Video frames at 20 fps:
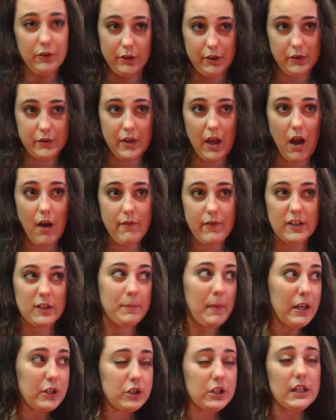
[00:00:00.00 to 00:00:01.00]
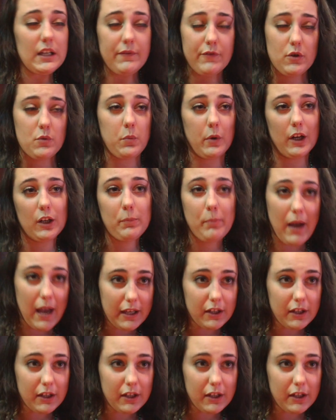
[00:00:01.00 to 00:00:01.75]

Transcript: to handle yourself, especially if you work